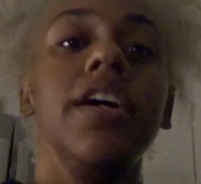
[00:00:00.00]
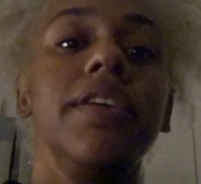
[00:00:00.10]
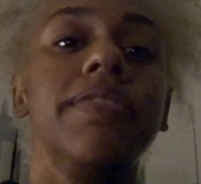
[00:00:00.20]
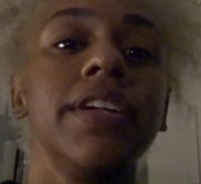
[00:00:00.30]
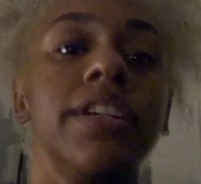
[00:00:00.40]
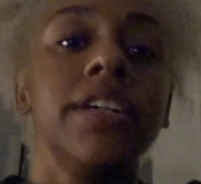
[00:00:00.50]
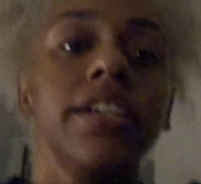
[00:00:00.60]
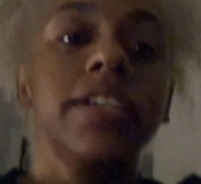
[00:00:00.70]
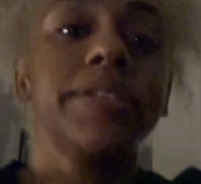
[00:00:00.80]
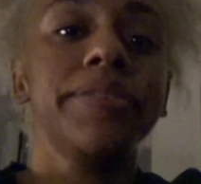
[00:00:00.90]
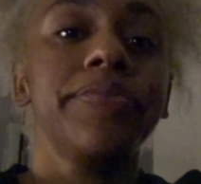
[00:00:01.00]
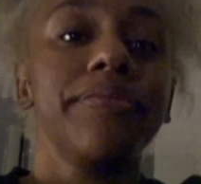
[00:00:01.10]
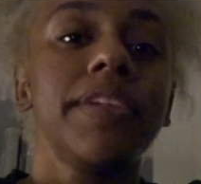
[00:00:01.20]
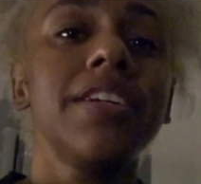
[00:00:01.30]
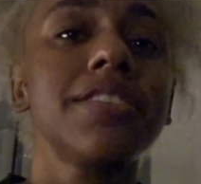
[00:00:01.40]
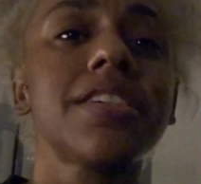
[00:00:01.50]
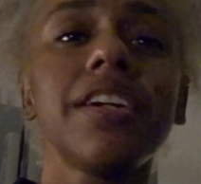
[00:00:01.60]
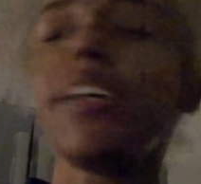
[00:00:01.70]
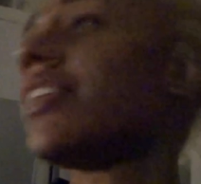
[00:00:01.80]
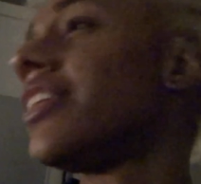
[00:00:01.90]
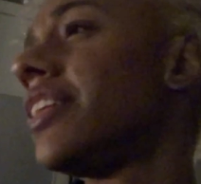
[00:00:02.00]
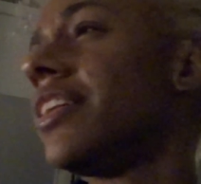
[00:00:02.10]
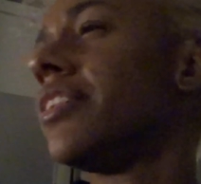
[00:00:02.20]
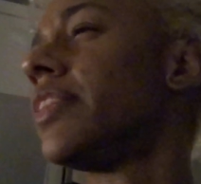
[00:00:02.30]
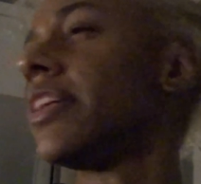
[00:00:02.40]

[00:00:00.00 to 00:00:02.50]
But it is currently,